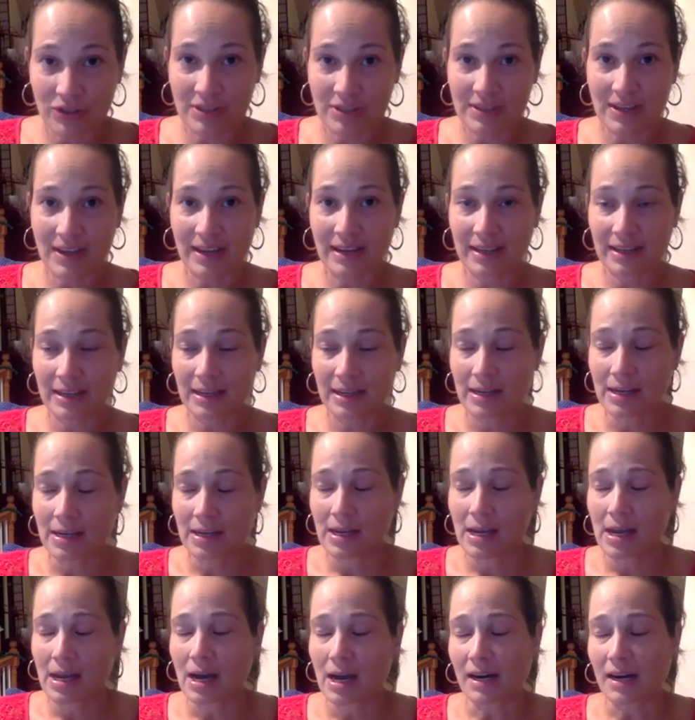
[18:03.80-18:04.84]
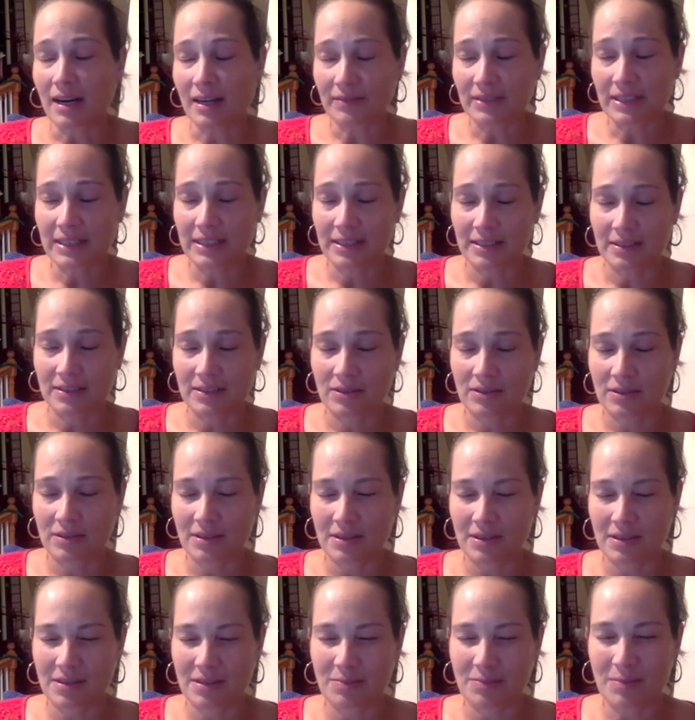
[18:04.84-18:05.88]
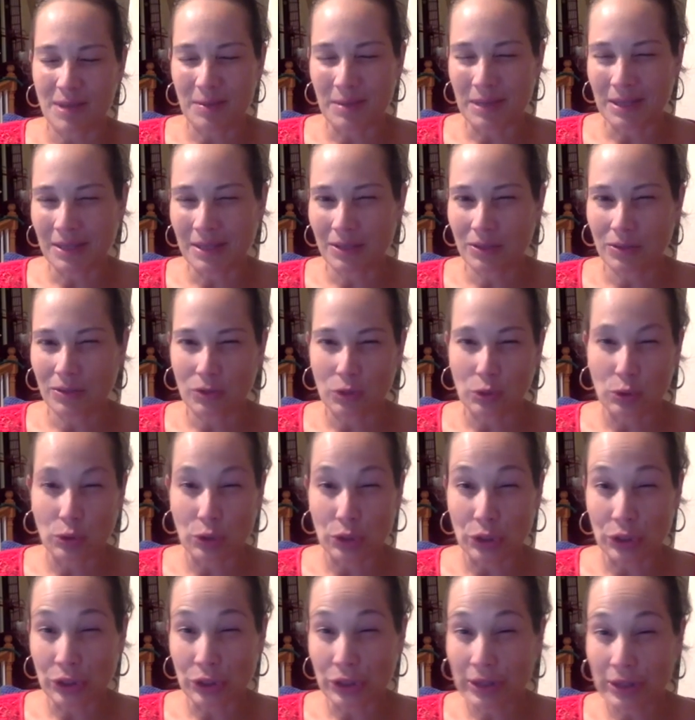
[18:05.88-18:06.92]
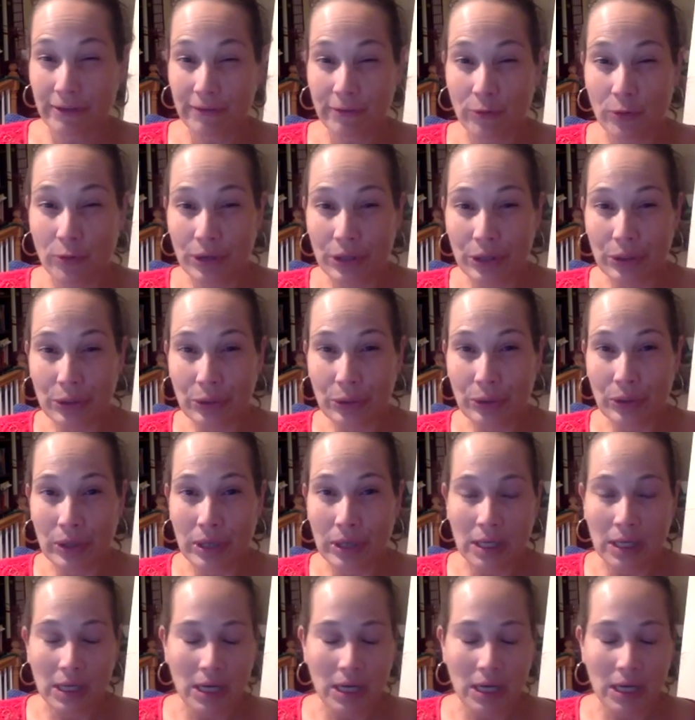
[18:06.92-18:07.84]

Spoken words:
say, of it is maybe a little too earthy for you,